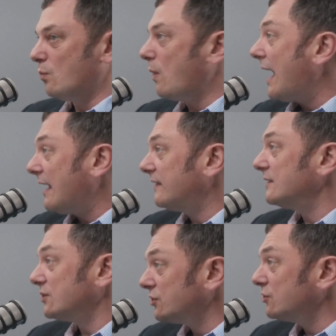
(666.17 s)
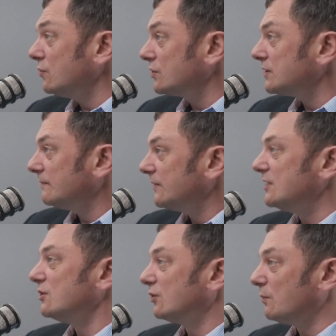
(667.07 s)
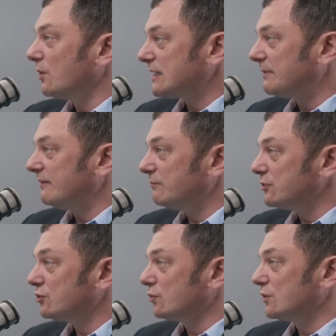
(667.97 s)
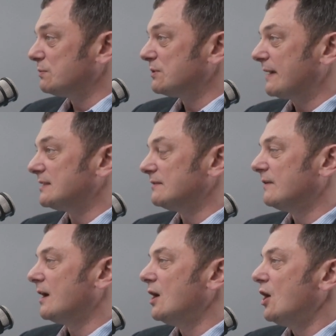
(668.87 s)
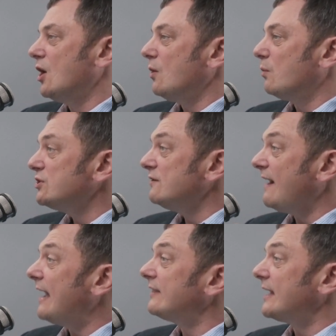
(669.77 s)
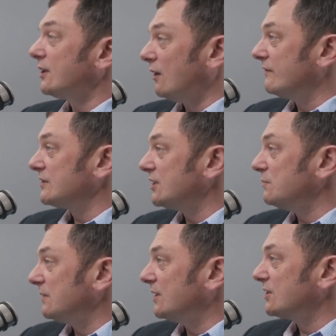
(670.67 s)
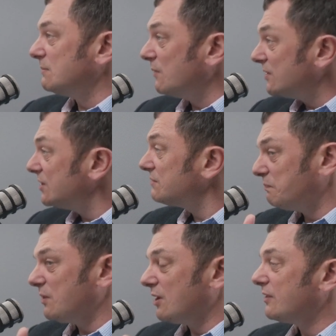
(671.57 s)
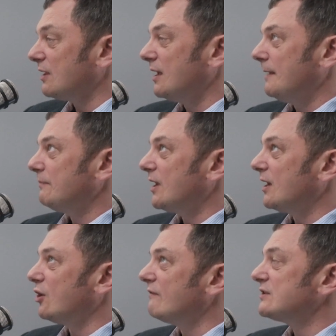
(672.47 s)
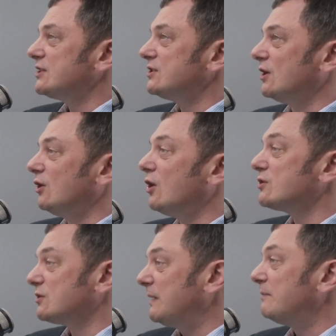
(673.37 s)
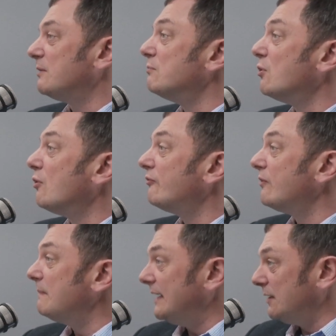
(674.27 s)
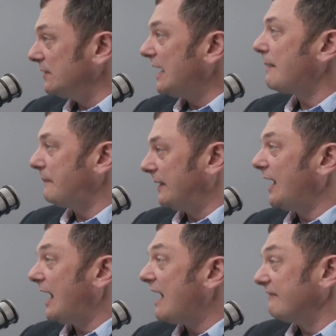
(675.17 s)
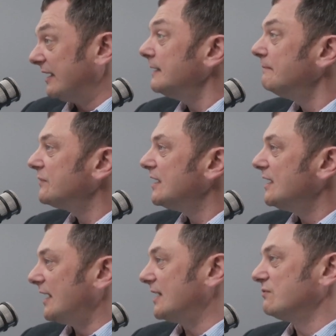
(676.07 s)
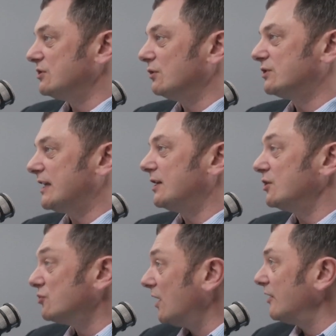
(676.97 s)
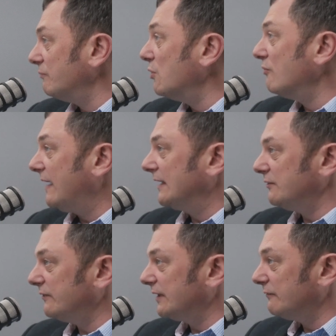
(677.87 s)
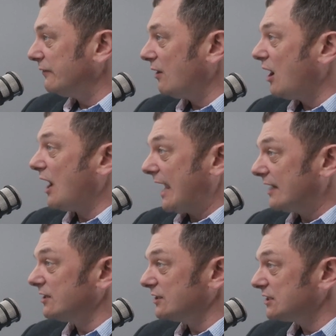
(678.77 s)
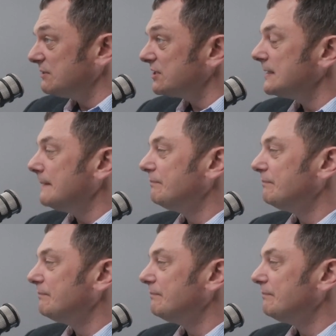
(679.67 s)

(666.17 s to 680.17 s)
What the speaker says: where things are stored. You need to look at what's happening from a storage perspective. Once you've had that conversation with a customer, which is a conversation that lots of people are more familiar with having, and as a result, it can drive more value for our end customers,